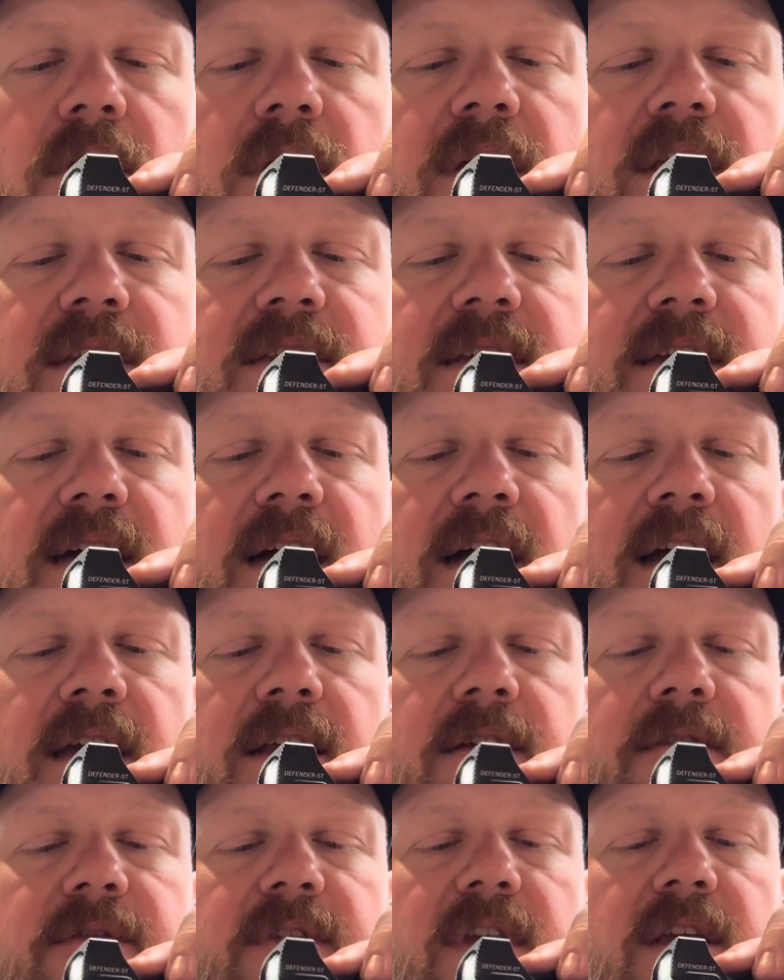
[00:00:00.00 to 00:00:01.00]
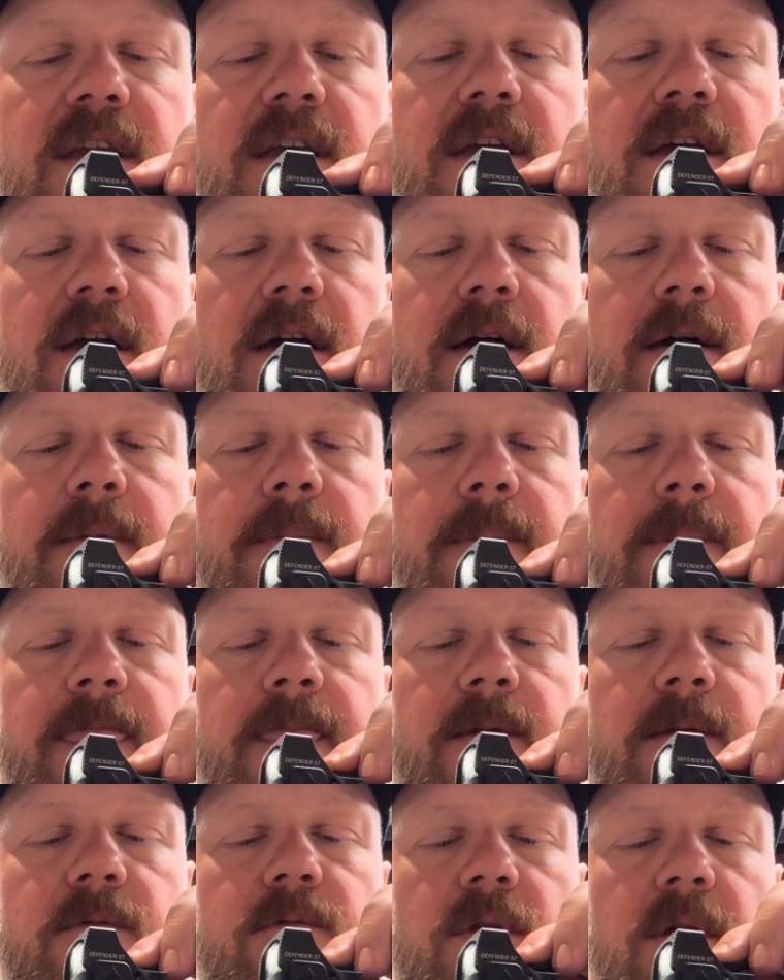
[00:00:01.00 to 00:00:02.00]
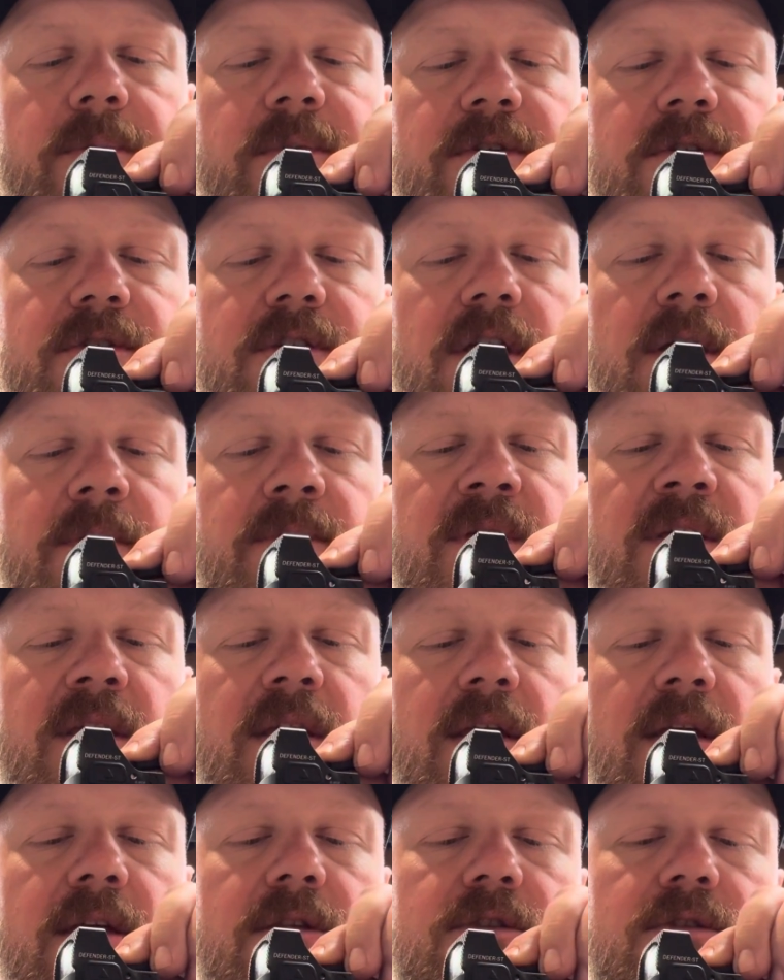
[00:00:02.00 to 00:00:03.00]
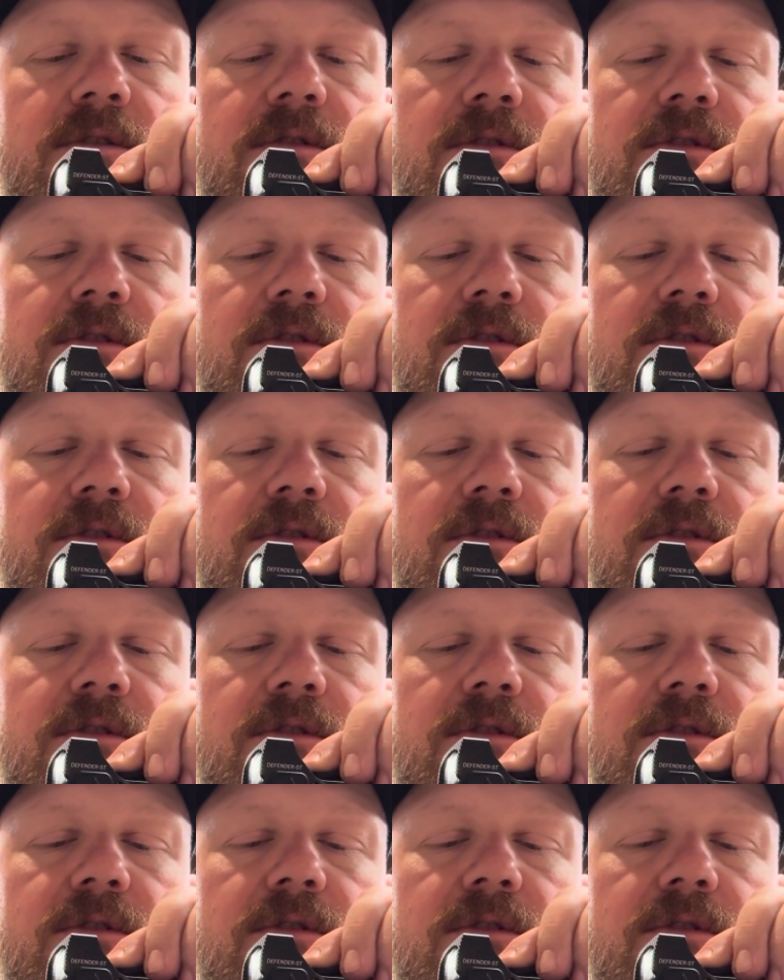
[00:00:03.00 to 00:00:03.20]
It's kind of a rubbing your tummy and